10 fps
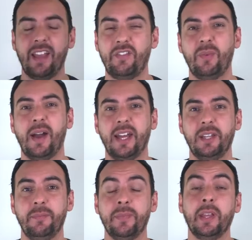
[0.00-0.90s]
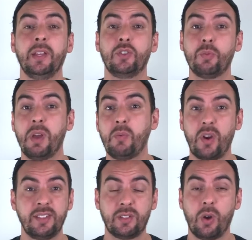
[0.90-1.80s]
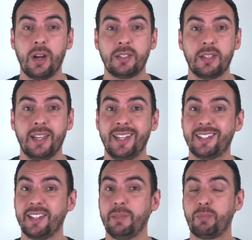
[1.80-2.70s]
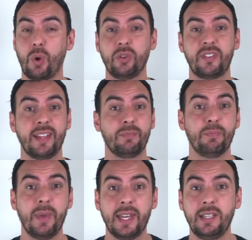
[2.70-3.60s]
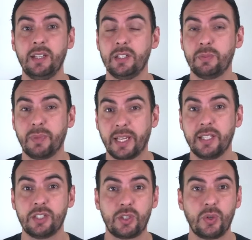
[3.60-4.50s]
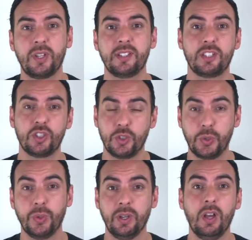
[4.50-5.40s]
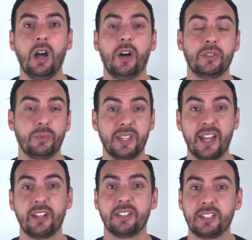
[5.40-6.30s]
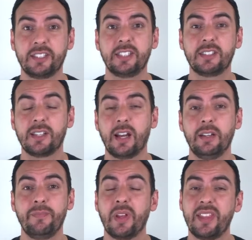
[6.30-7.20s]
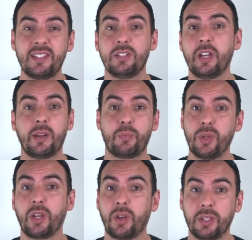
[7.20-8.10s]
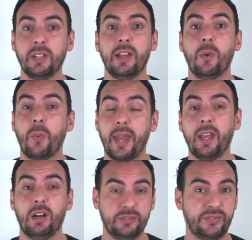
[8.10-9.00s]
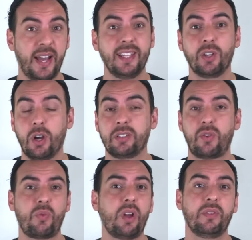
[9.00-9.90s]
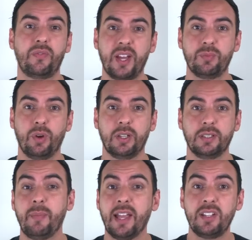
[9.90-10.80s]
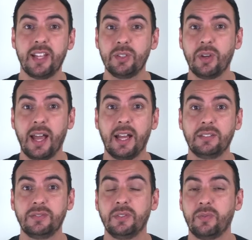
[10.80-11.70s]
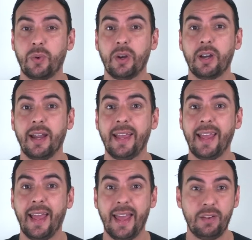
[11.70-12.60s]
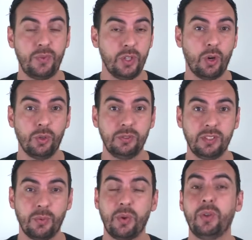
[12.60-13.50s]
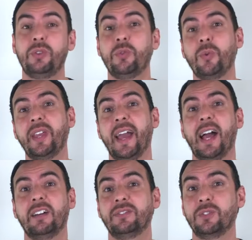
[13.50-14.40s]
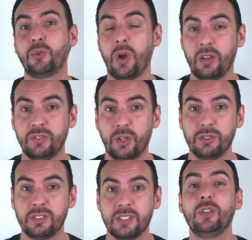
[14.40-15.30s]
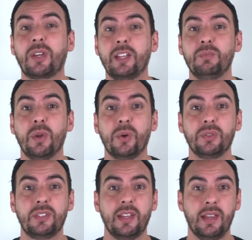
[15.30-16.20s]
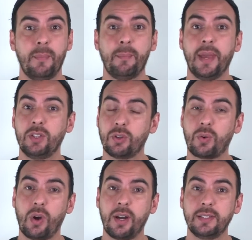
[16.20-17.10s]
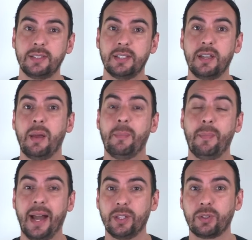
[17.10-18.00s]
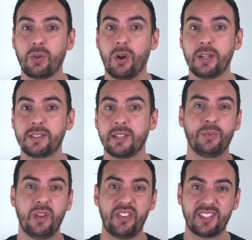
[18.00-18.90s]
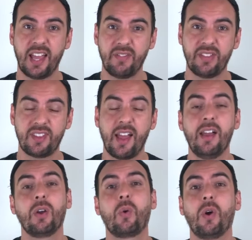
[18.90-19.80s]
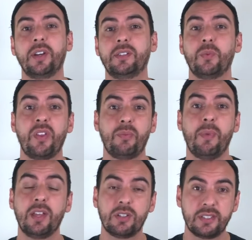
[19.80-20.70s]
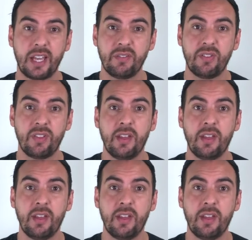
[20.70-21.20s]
everybody! To memorize chords, it's an approach that many beginner students do when they are learning guitar, but this is not a pretty good way of finding chords throughout the fretboard. Imagine that you have, for every note, which we have 12 notes, you can build major chords, minor chords with seventh, chord with major seventh,